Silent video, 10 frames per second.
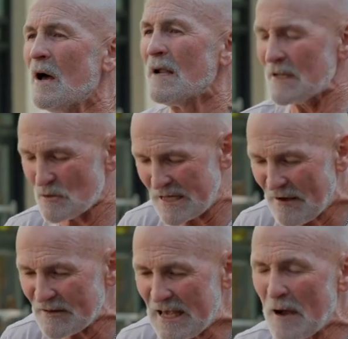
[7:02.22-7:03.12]
There was
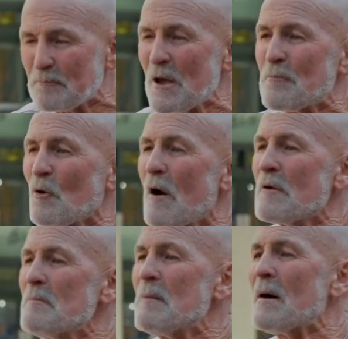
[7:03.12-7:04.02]
other young people. I
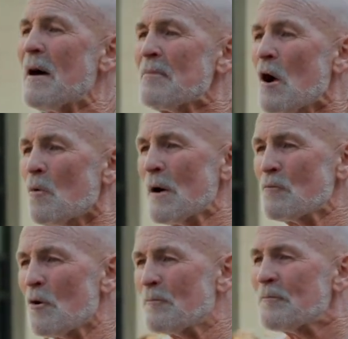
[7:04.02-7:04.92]
remember when we were